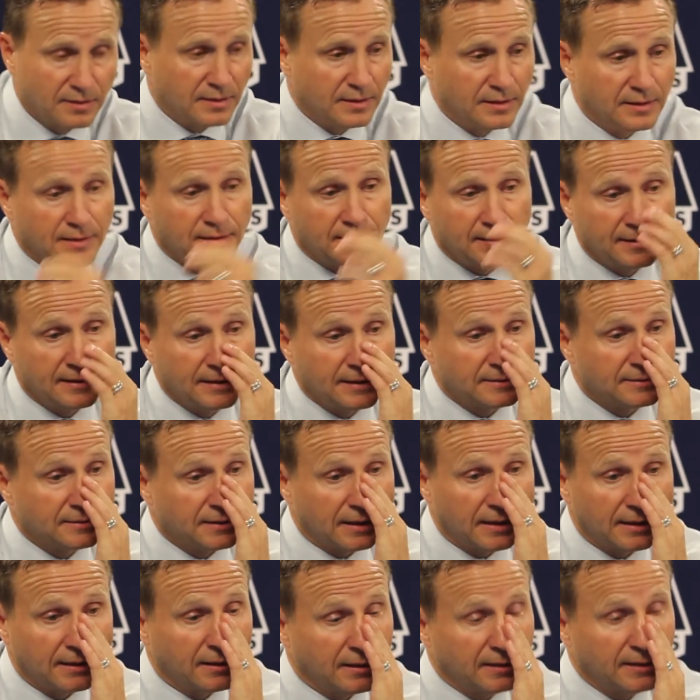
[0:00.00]

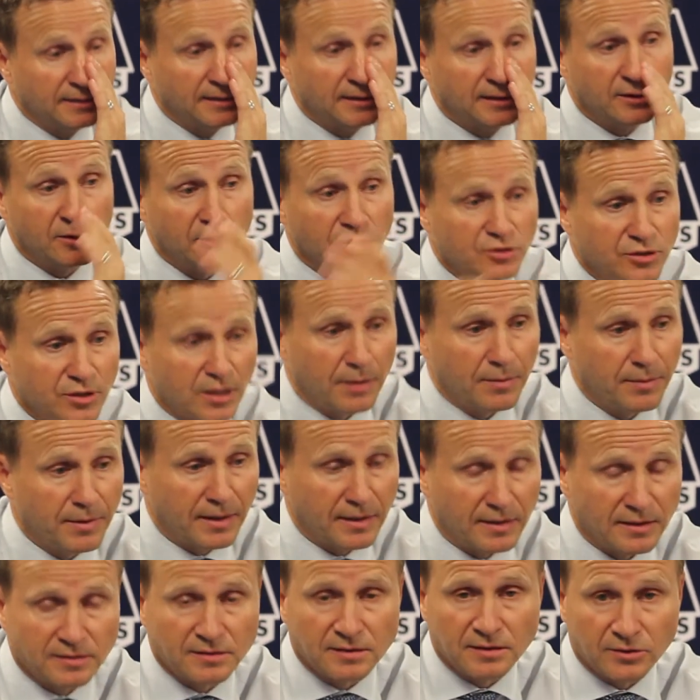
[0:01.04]
I thought he did a good job
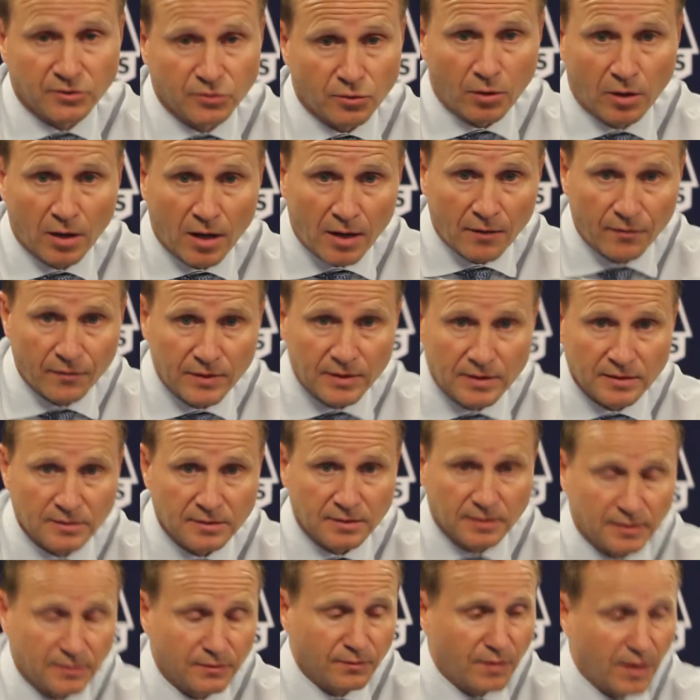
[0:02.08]
getting us into our offense
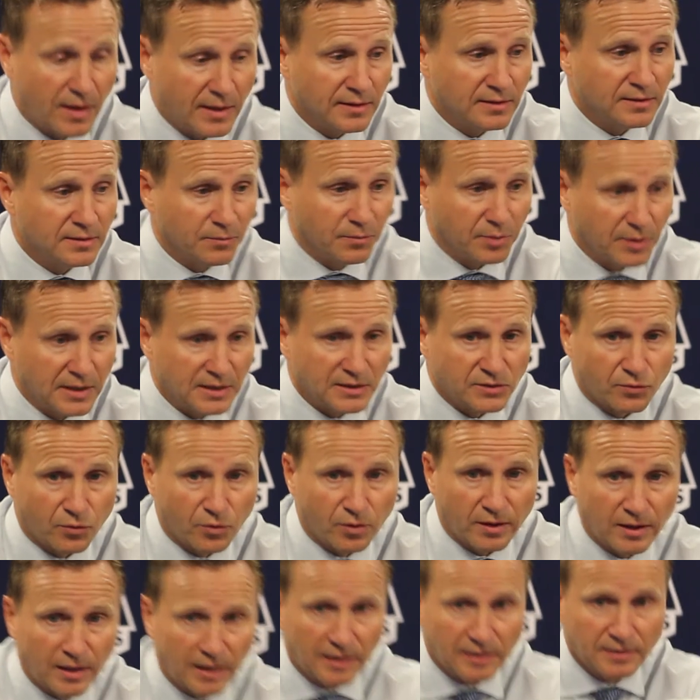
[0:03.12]
and finding some plays for
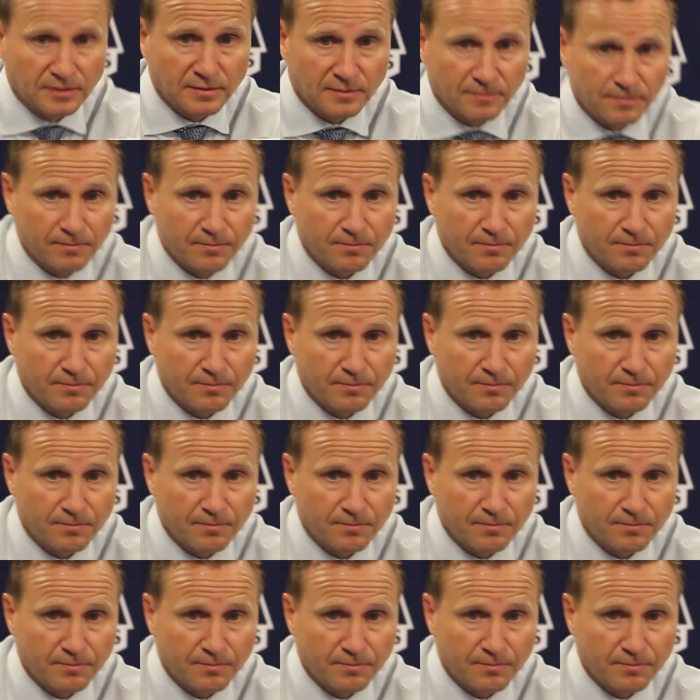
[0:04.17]
our guys.